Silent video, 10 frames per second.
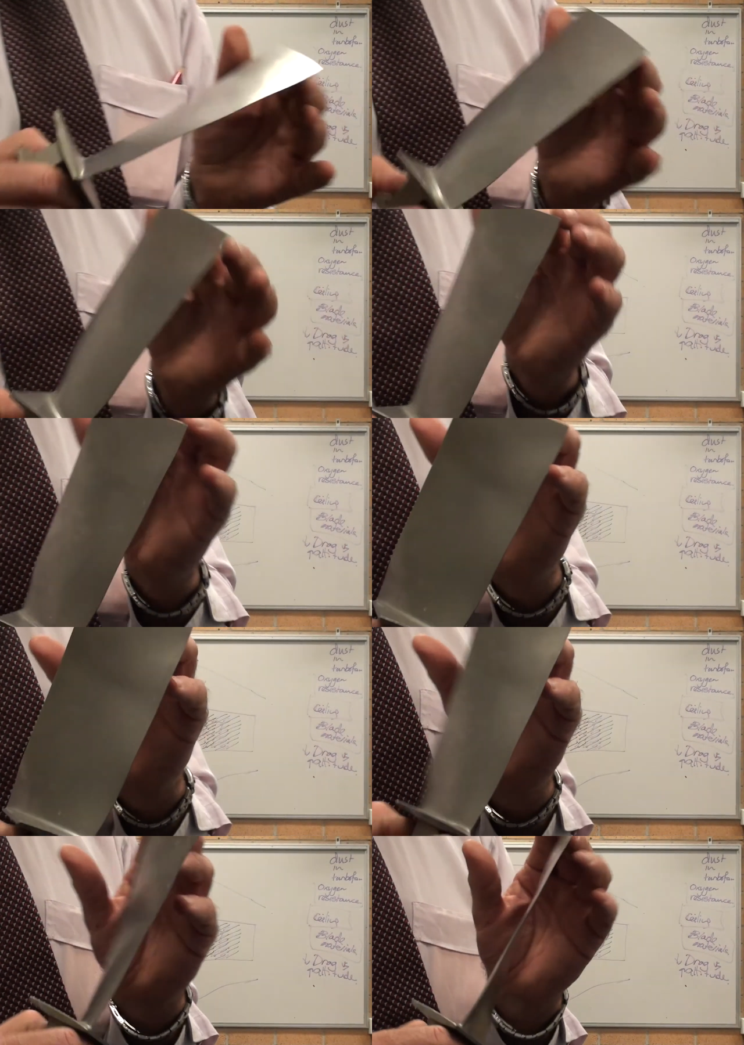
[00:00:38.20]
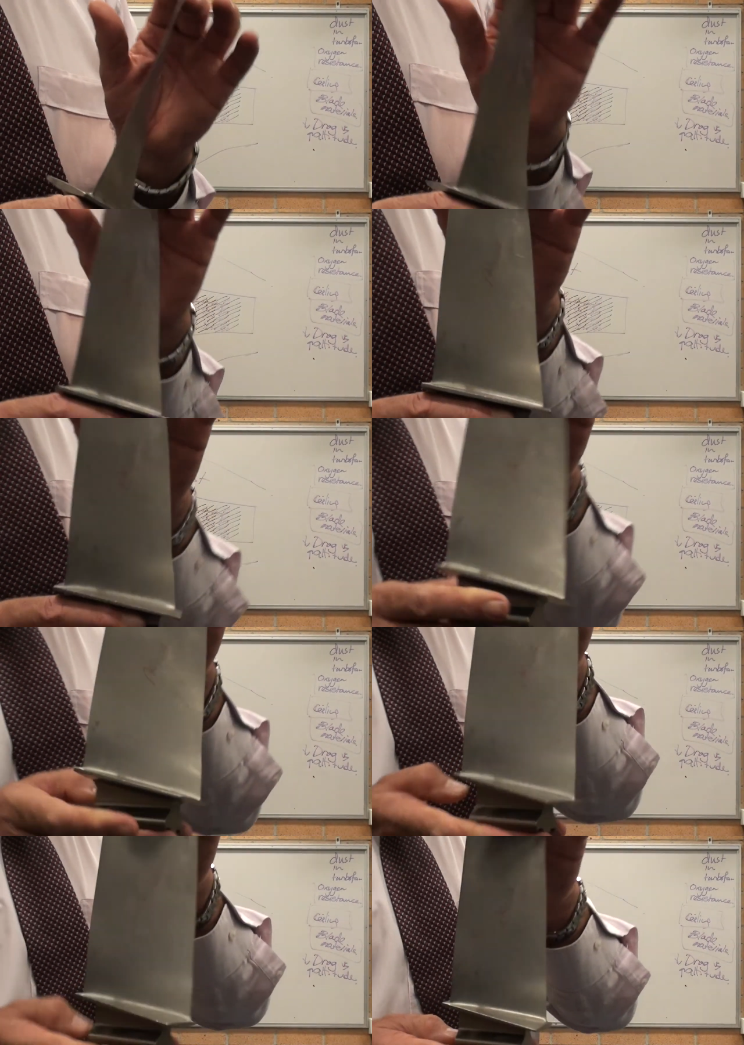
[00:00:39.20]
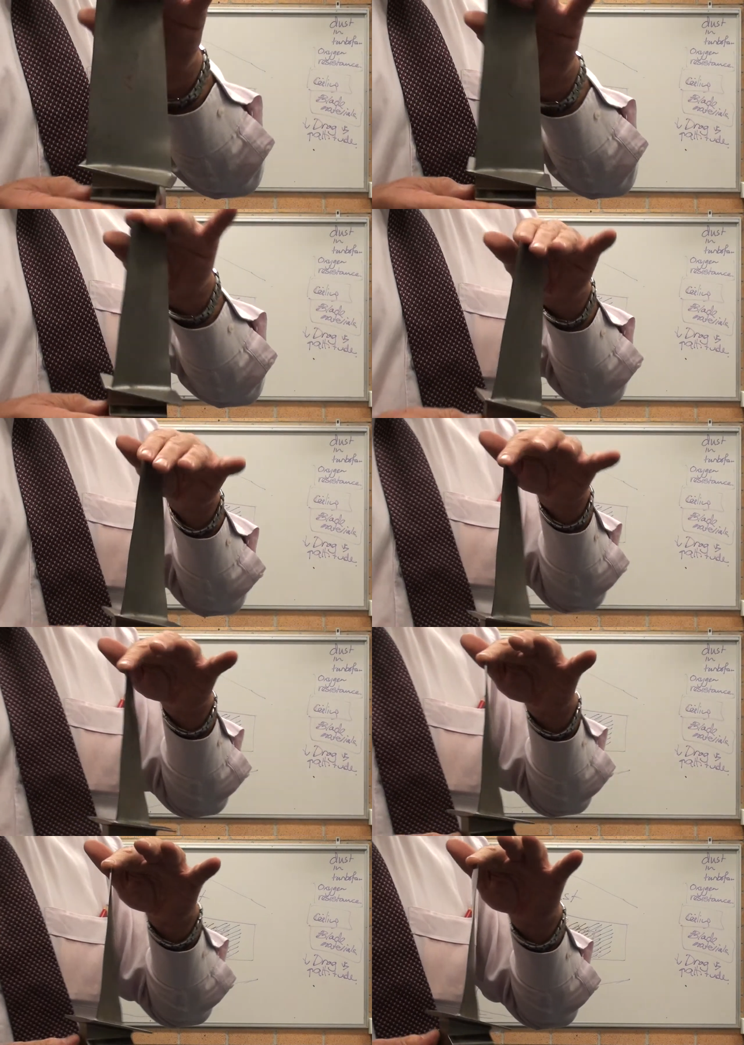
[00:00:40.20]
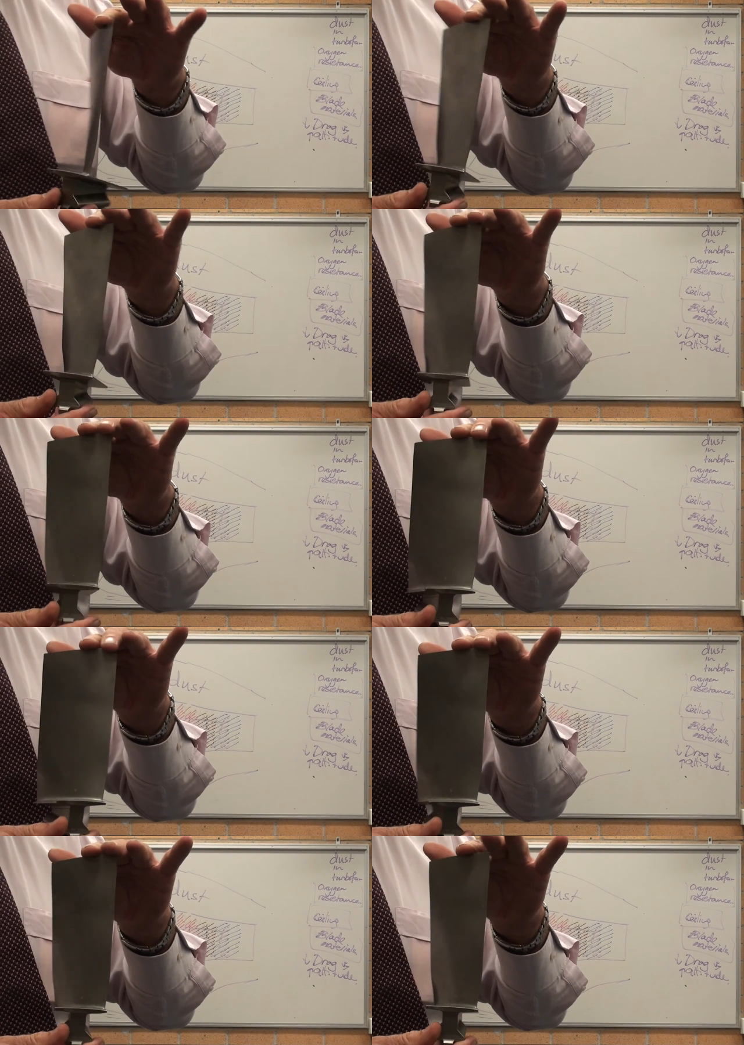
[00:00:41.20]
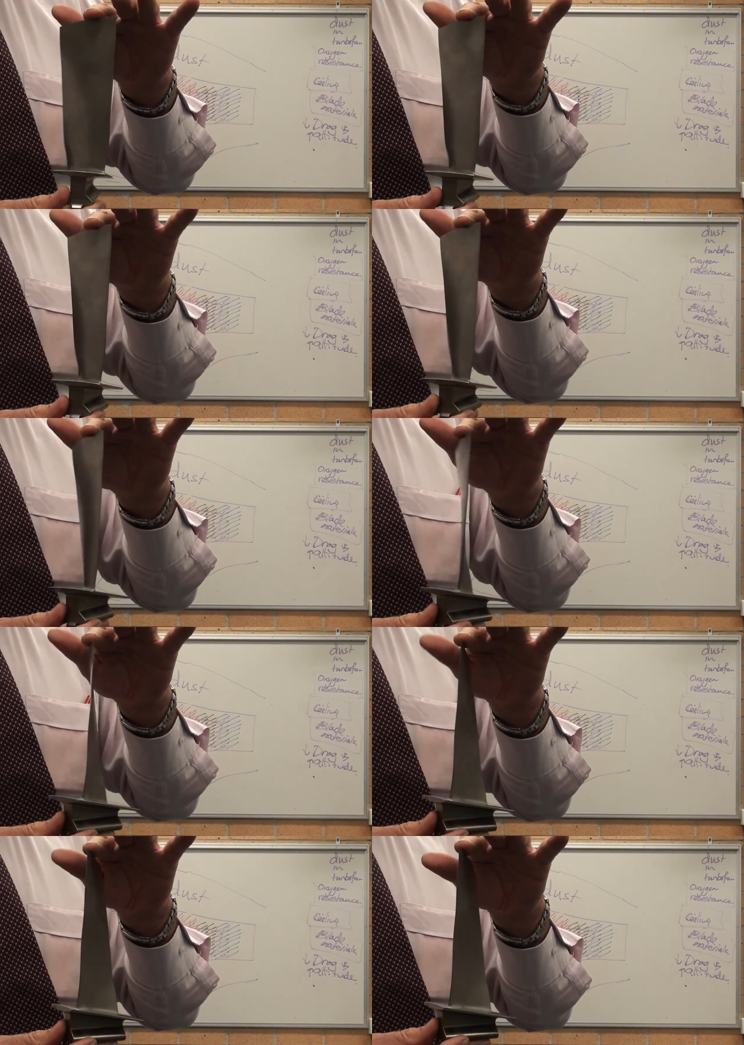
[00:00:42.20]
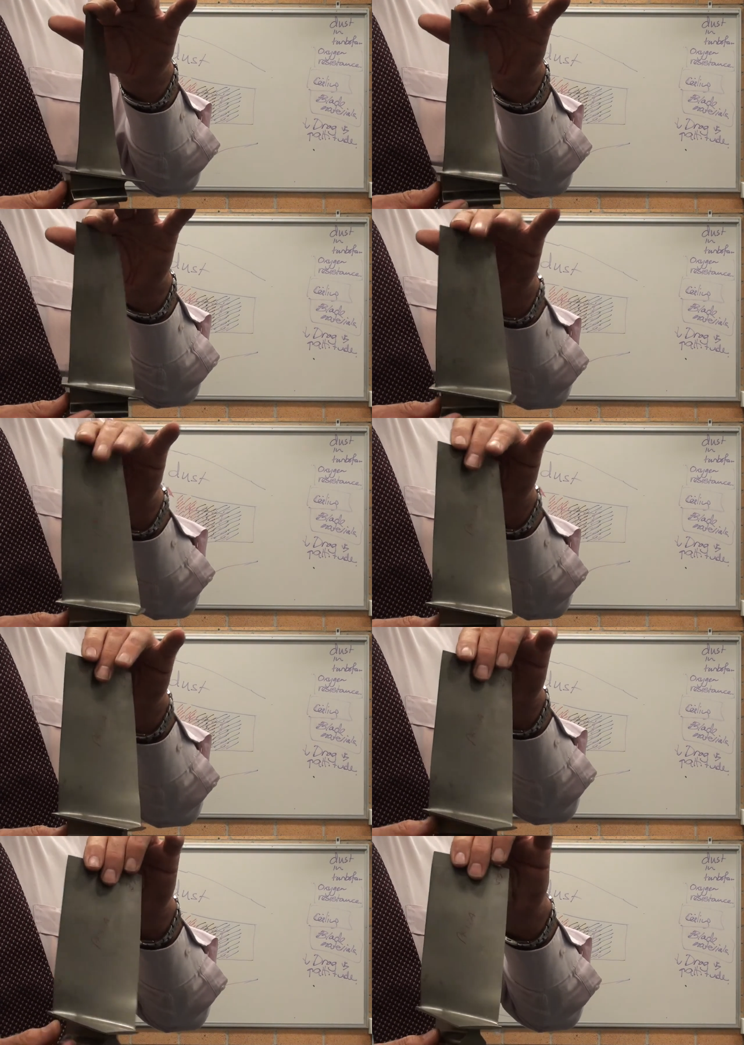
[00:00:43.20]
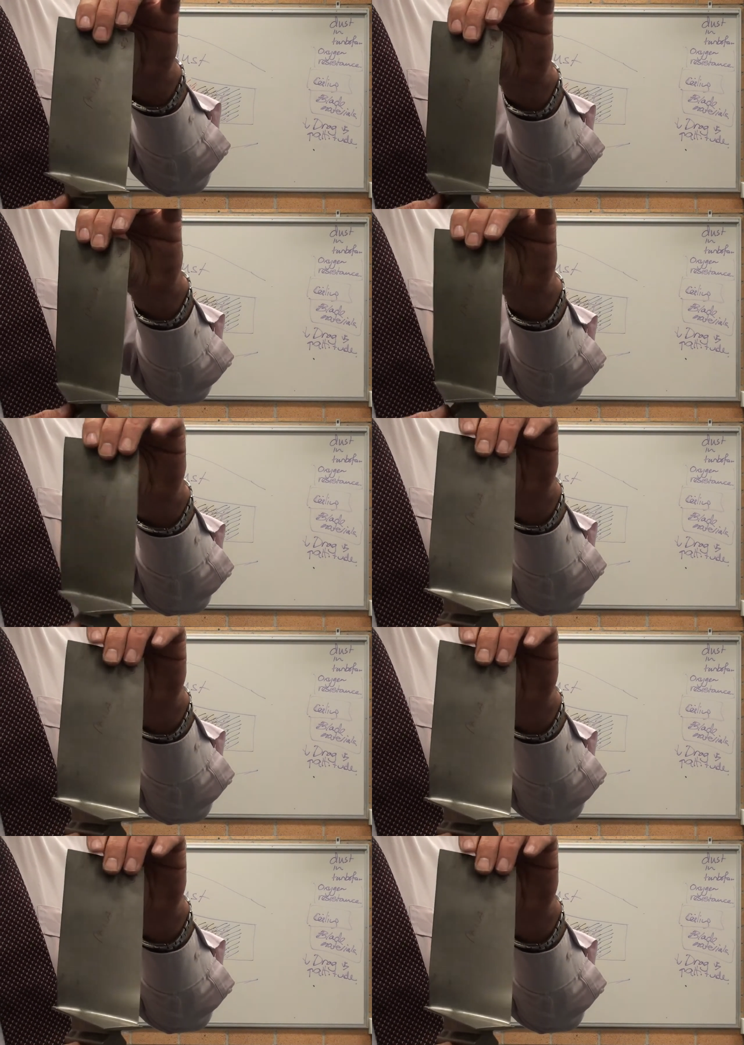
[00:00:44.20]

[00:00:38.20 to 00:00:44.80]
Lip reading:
Nobody's mouth can be seen.